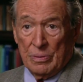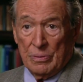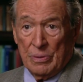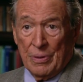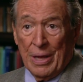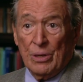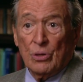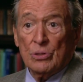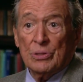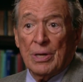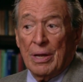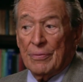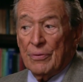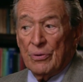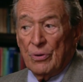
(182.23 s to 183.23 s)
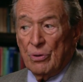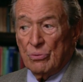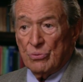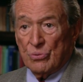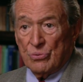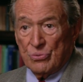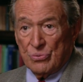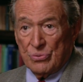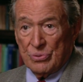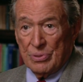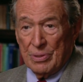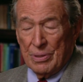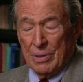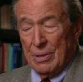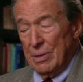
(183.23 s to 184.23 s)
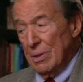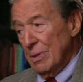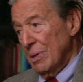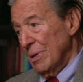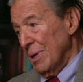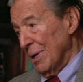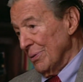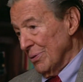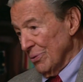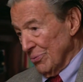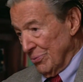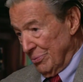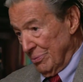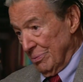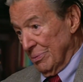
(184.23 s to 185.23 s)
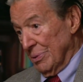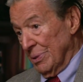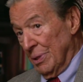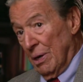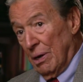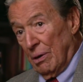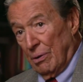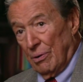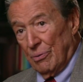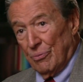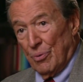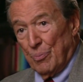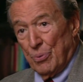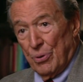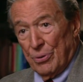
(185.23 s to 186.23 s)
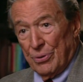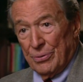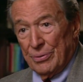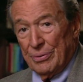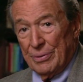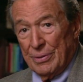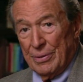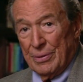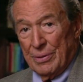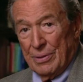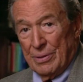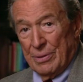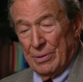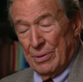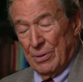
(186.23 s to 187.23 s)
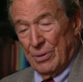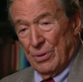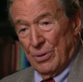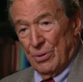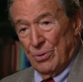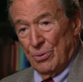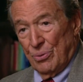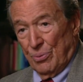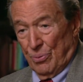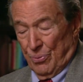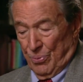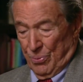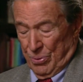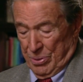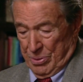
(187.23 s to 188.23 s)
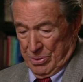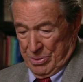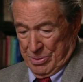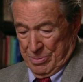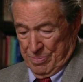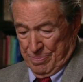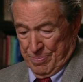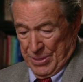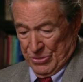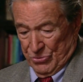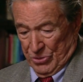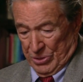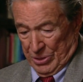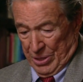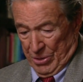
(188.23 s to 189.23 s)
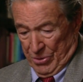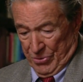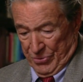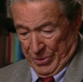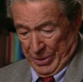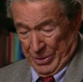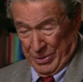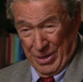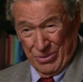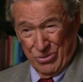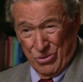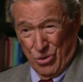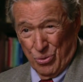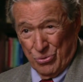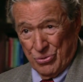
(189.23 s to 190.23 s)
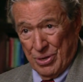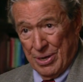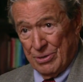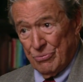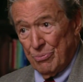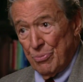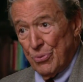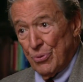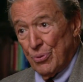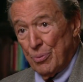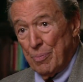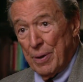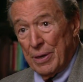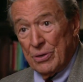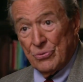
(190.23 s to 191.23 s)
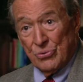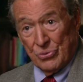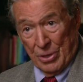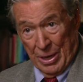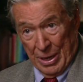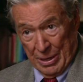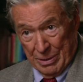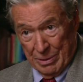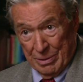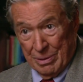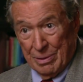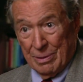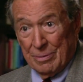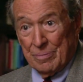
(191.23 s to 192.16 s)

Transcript: And they looked down their noses at this young reporter who basically, they're saying, doesn't know his ass from third base, and